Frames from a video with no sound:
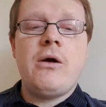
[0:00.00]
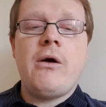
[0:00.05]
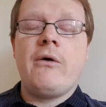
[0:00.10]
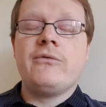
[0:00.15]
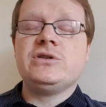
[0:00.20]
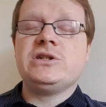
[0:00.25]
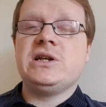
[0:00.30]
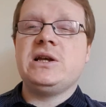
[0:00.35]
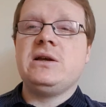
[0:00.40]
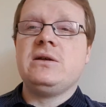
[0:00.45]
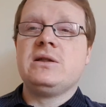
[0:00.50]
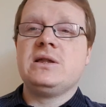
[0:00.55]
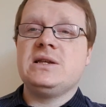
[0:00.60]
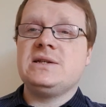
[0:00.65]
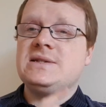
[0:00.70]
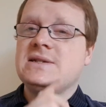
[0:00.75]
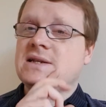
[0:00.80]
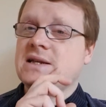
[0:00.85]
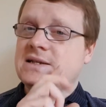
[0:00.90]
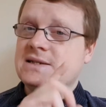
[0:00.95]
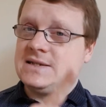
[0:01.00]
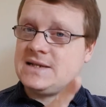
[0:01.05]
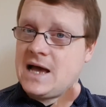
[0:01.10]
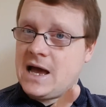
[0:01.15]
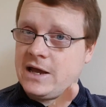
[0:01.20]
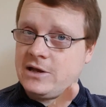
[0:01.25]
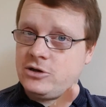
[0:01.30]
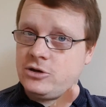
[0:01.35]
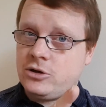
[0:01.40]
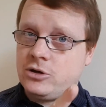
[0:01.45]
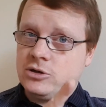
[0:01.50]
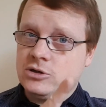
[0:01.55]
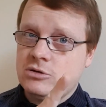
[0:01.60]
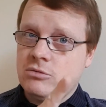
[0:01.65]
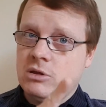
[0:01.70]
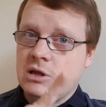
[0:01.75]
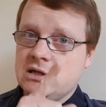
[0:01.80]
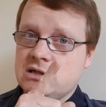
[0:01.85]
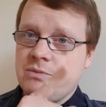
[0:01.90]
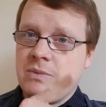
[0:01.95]
Obviously, this is a side note,
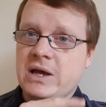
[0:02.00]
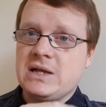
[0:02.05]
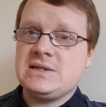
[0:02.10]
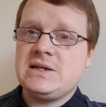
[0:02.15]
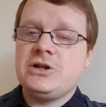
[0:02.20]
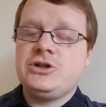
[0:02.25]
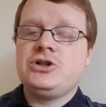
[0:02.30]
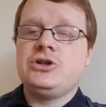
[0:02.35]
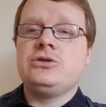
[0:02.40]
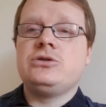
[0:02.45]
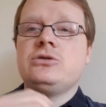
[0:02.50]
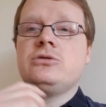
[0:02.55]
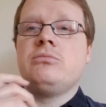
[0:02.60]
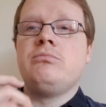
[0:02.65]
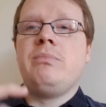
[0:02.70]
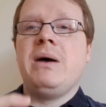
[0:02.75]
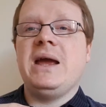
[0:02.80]
something to pay attention to.